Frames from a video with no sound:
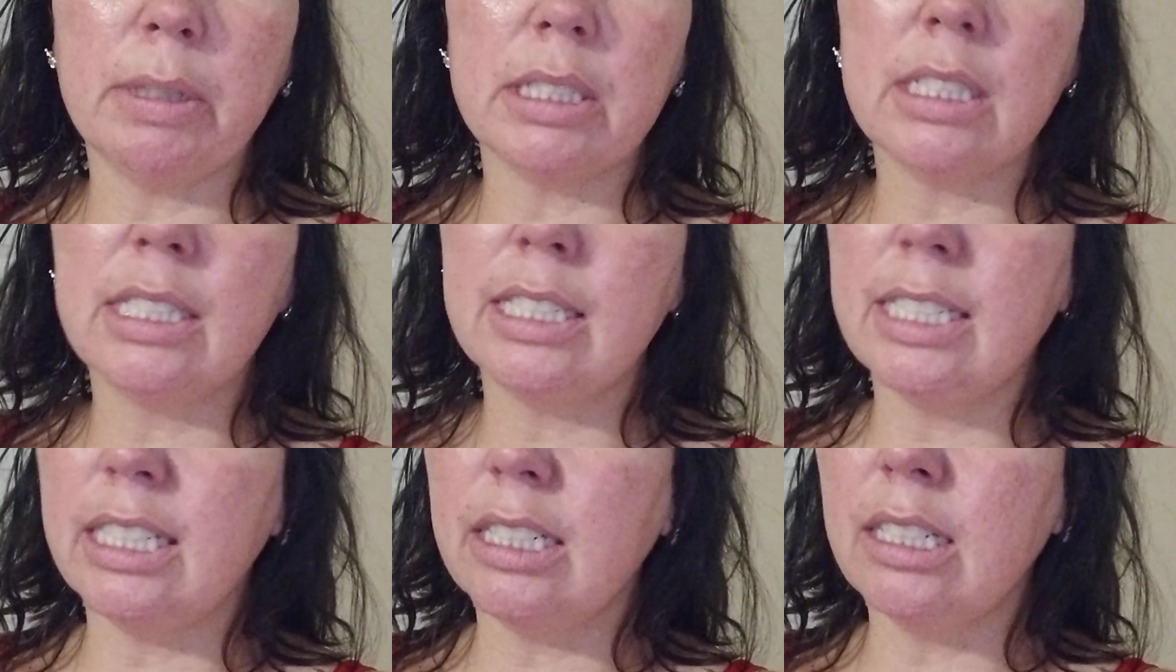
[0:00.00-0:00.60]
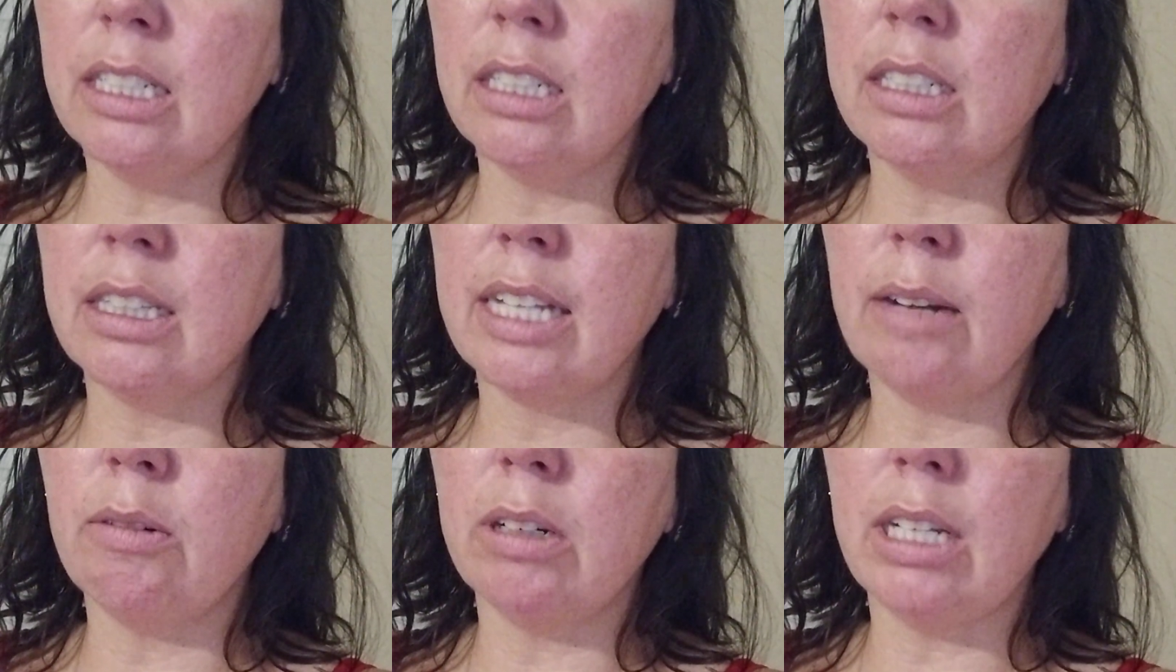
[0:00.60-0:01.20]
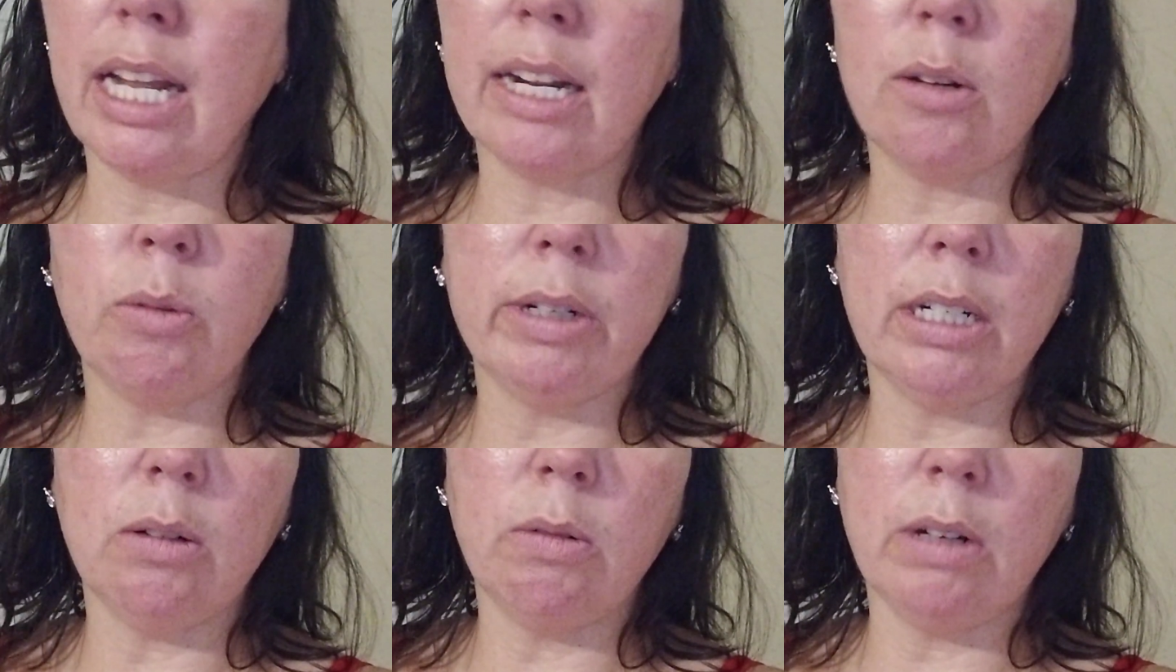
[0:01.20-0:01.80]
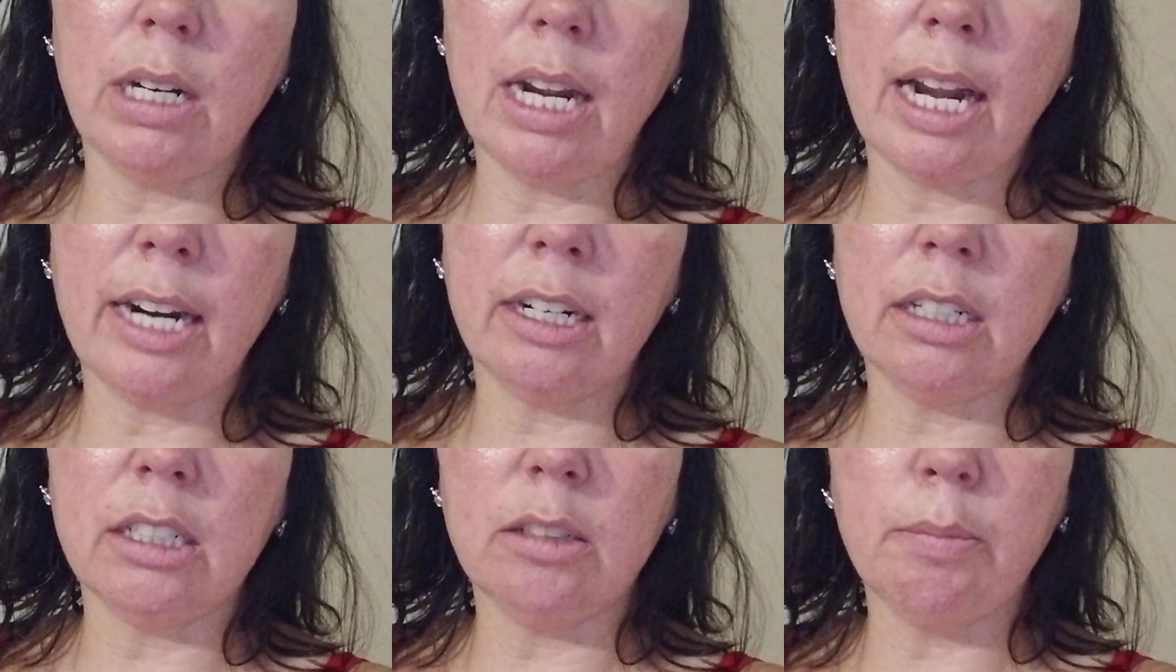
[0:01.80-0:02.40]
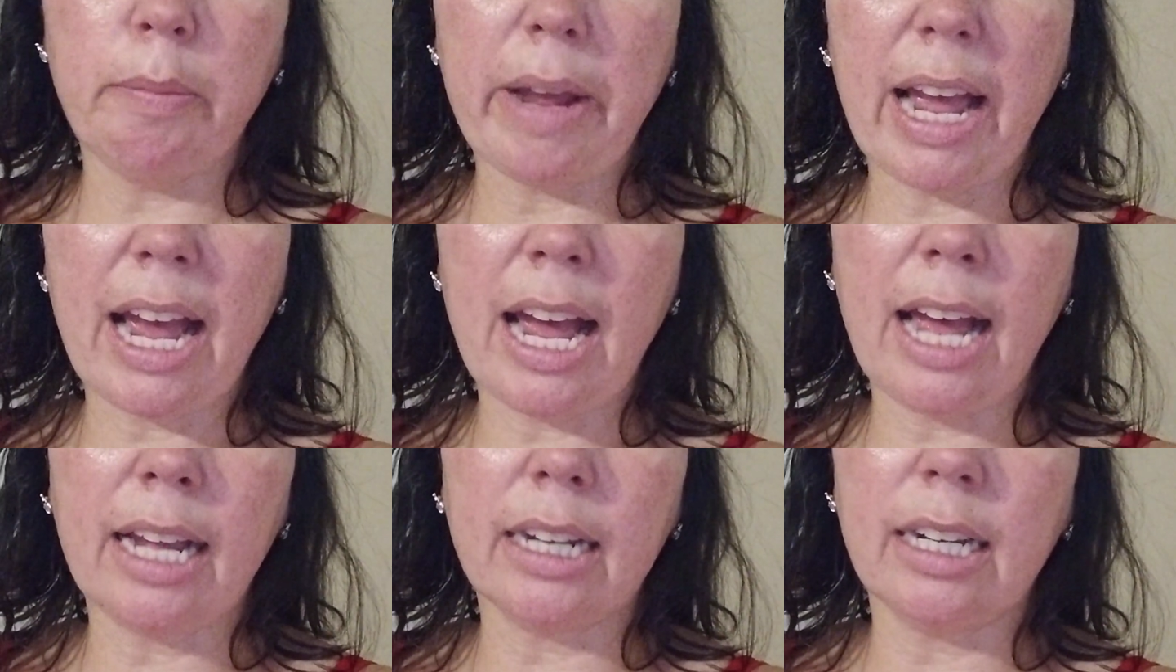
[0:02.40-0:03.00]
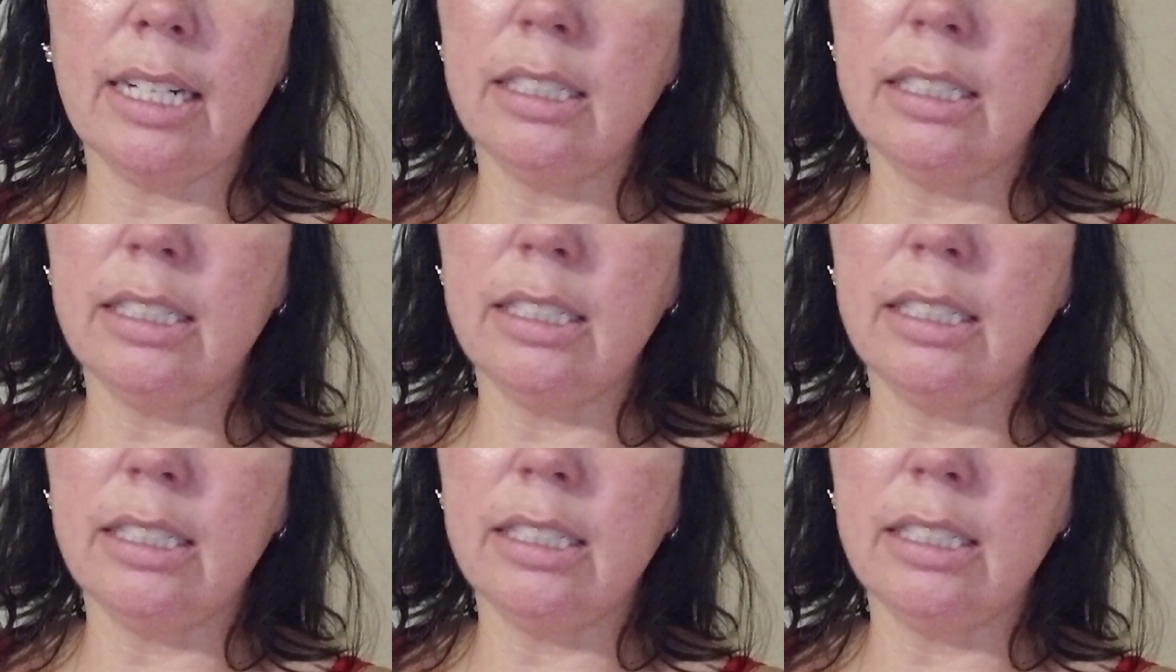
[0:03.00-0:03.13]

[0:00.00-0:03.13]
but still they were like, we don't want to hire you back.